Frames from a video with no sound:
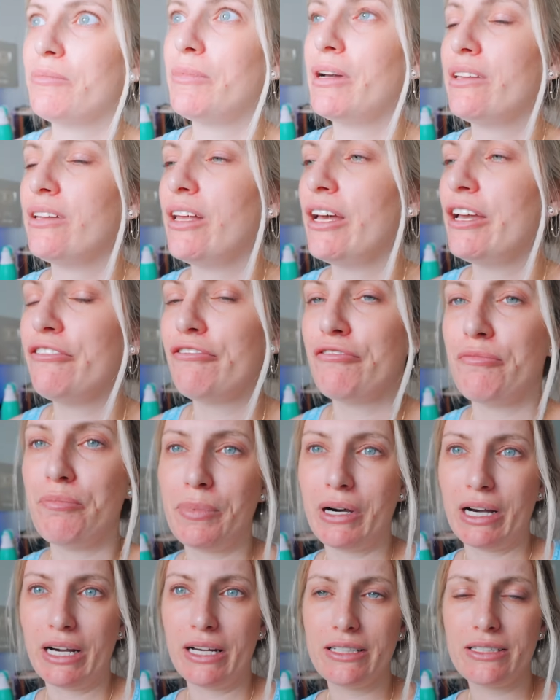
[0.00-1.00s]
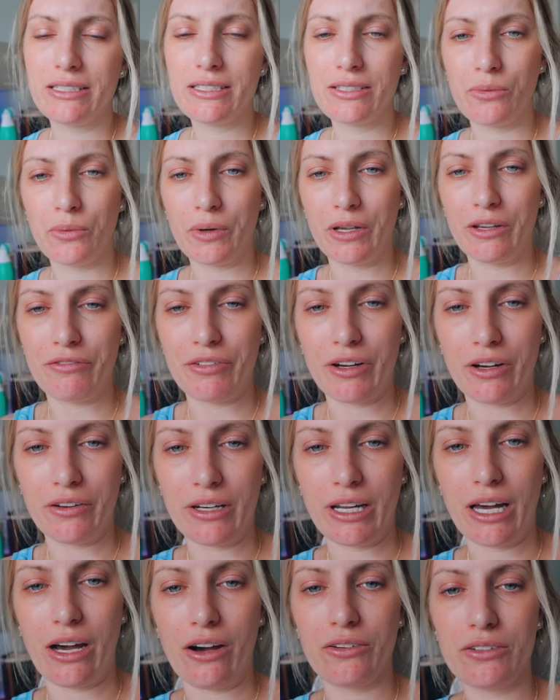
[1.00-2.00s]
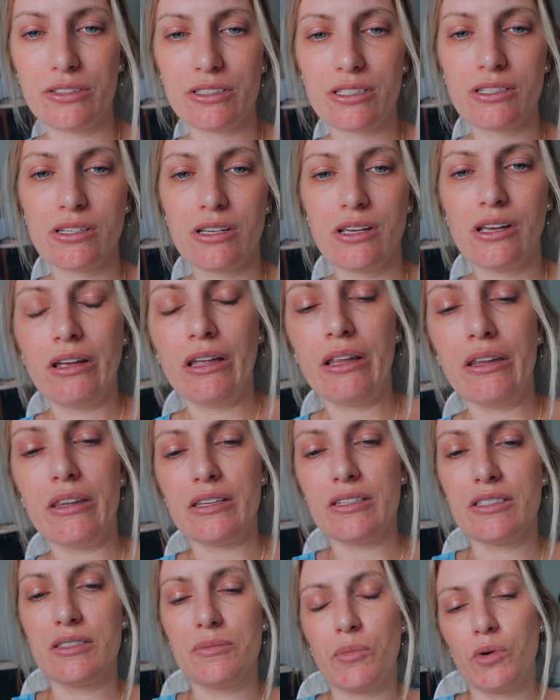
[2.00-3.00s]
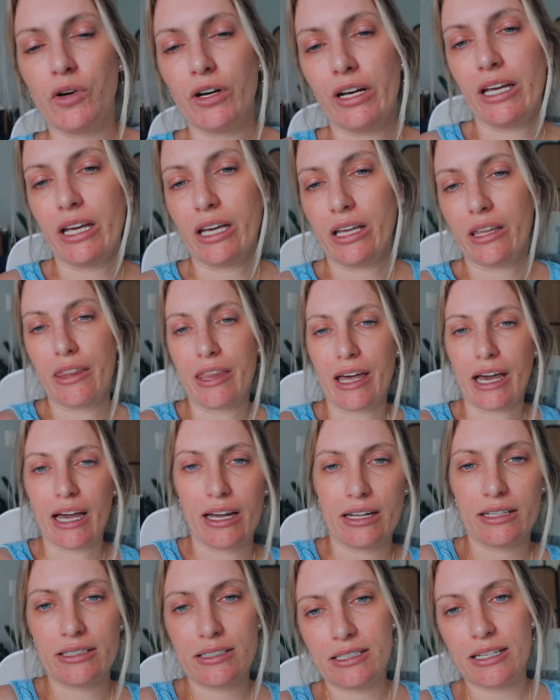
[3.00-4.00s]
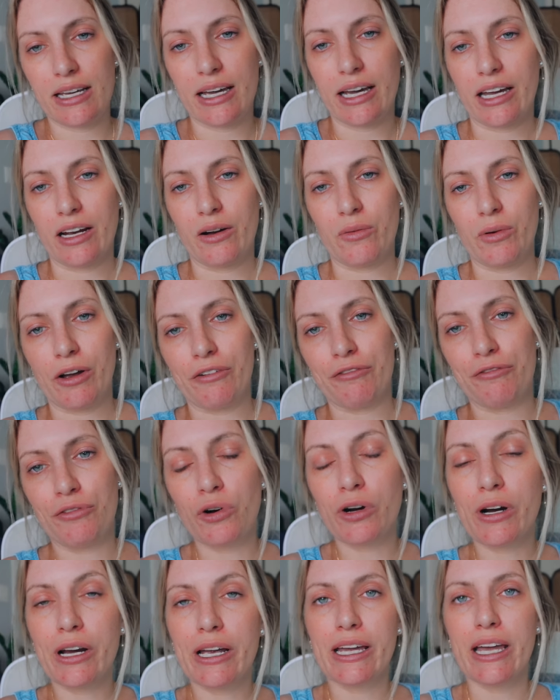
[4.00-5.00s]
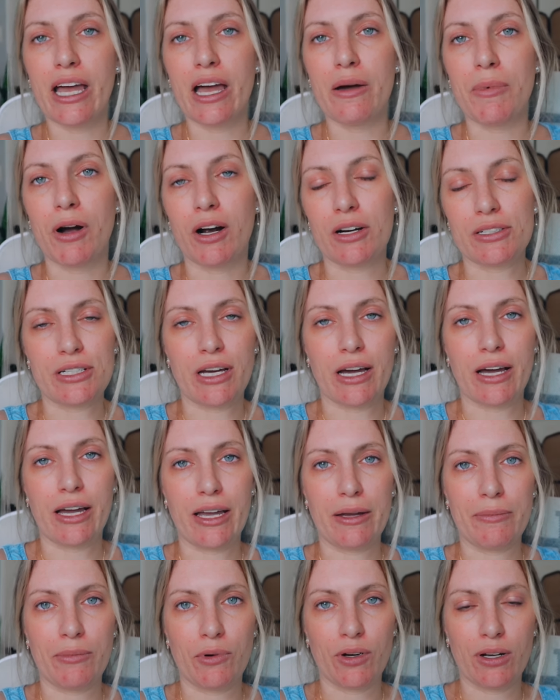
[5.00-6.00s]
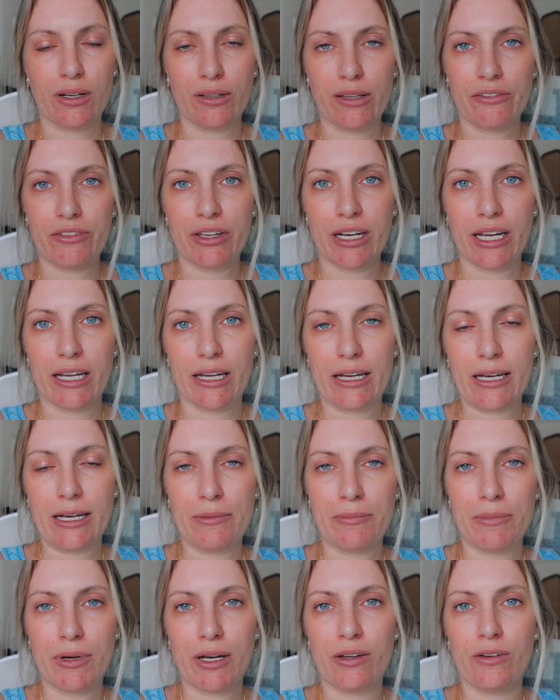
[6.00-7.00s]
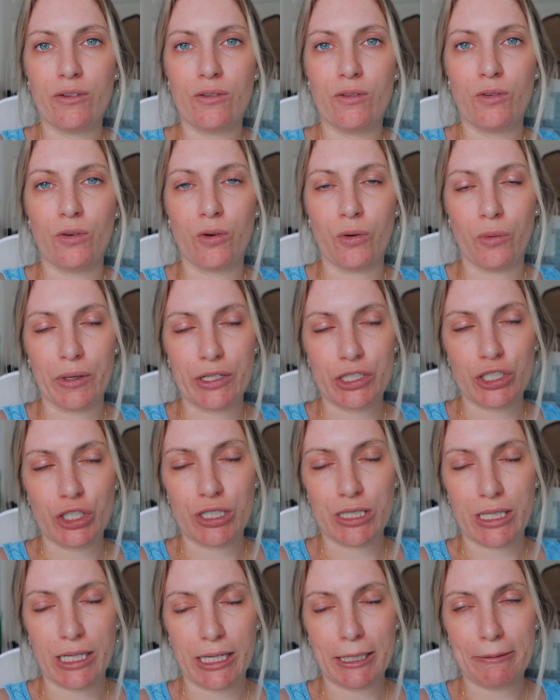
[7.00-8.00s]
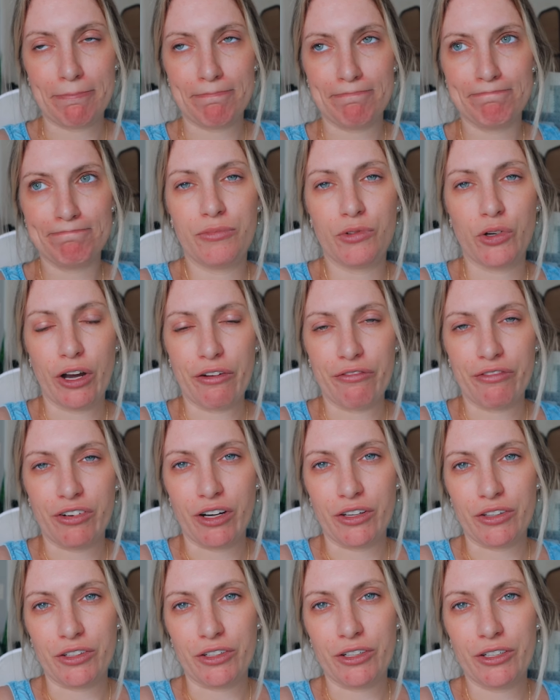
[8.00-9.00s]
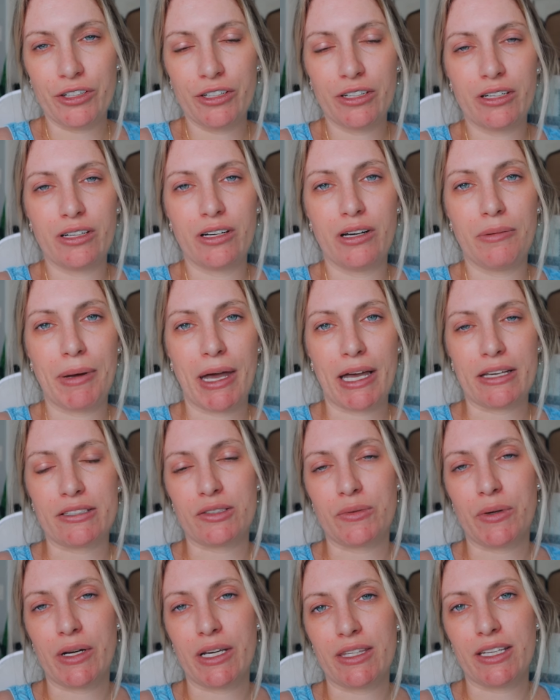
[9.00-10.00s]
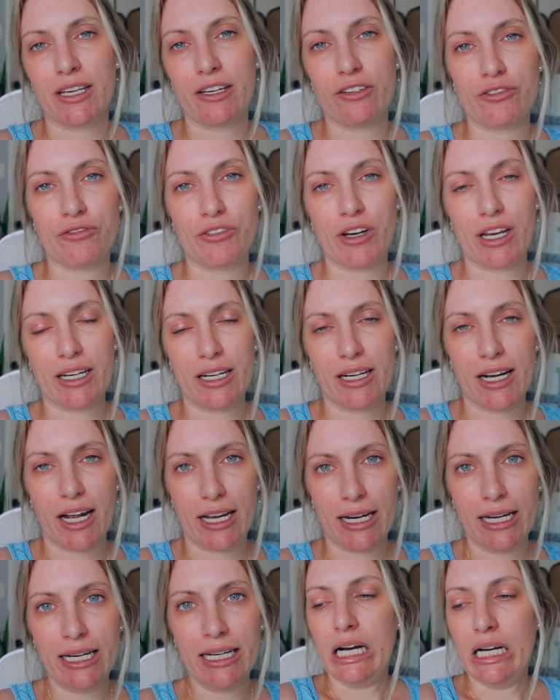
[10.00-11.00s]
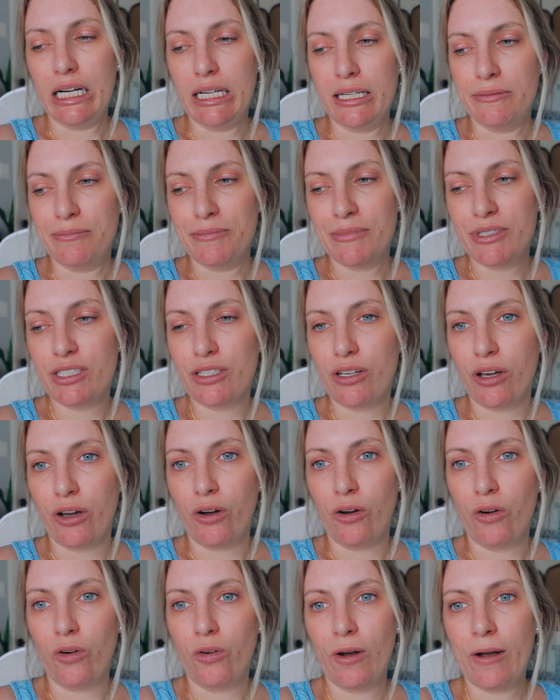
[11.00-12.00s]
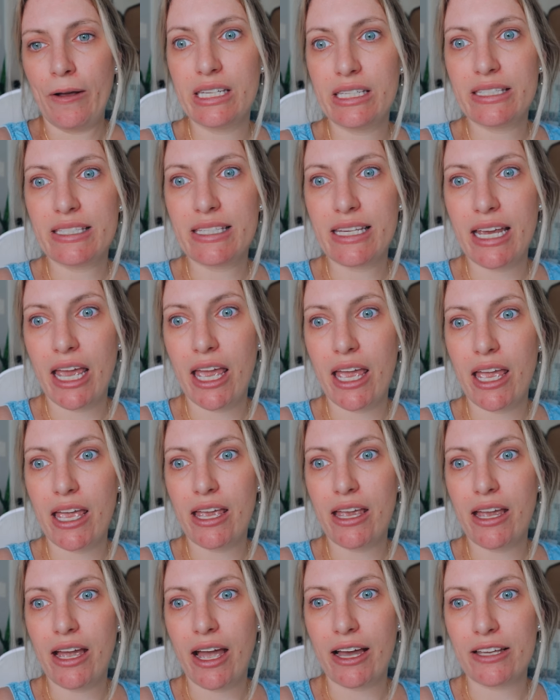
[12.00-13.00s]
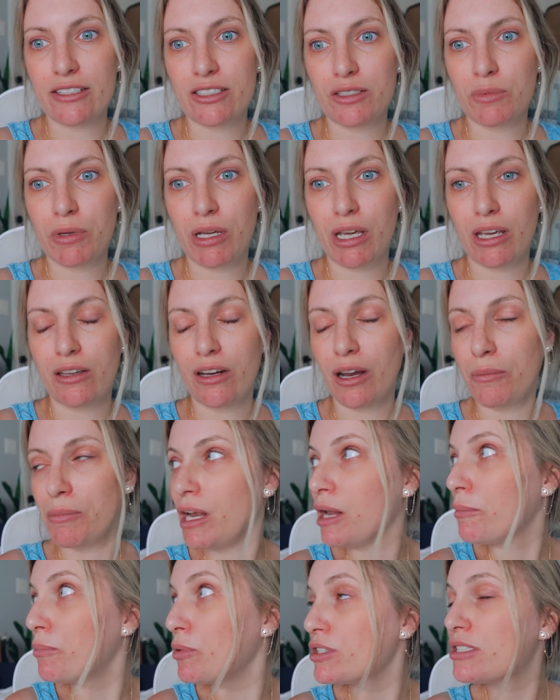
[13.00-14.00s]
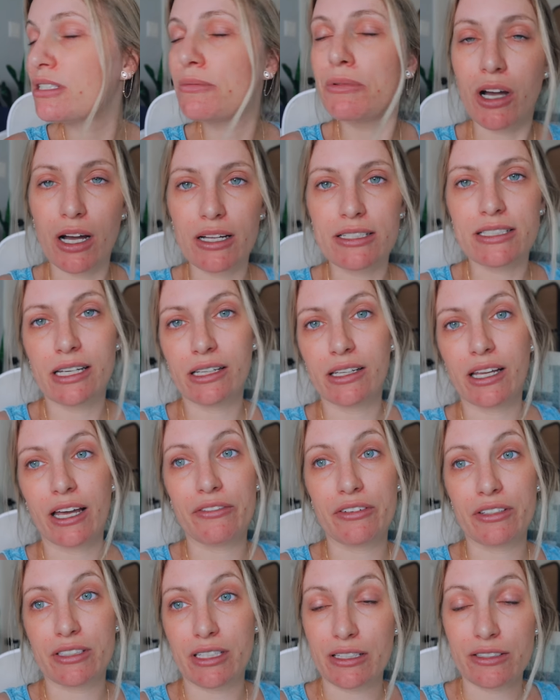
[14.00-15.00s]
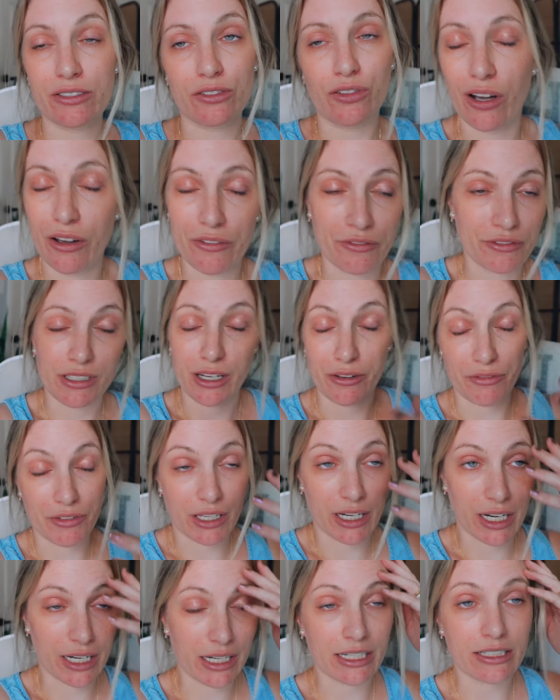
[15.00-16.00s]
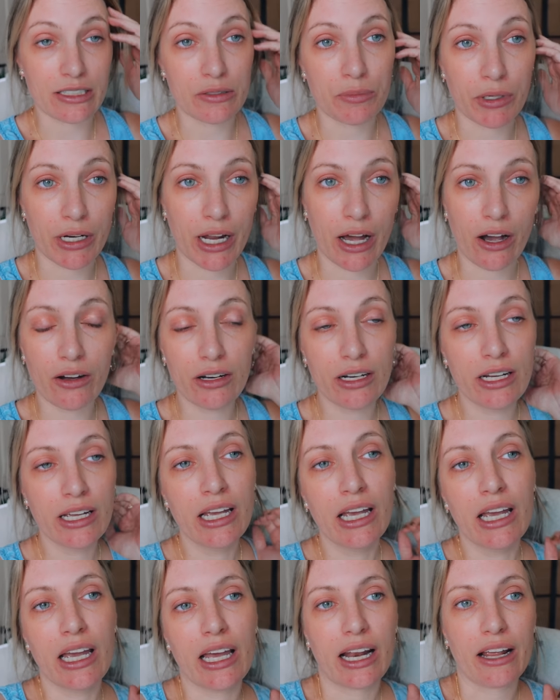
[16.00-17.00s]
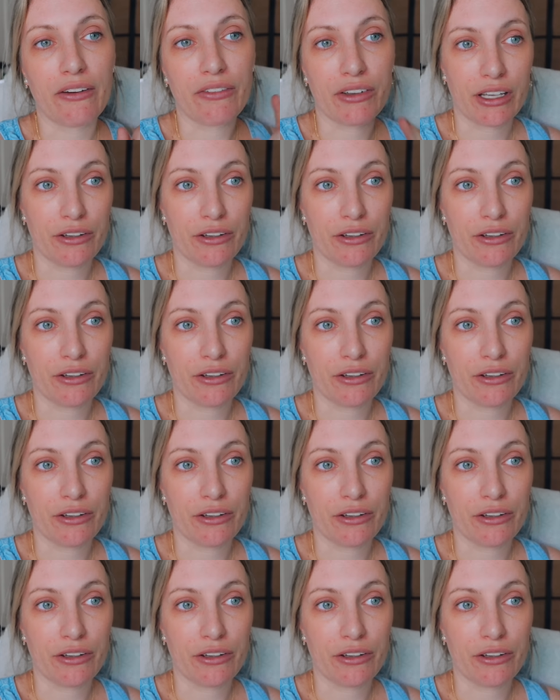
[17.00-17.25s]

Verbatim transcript: in my life, but we found out this morning that at around four A M our time, or eleven A M Norwegian time, grandfather passed away at the age of ninety-nine. Um, so this day has been, I mean, I put some content live because I still have stuff that I need to put out, and I have a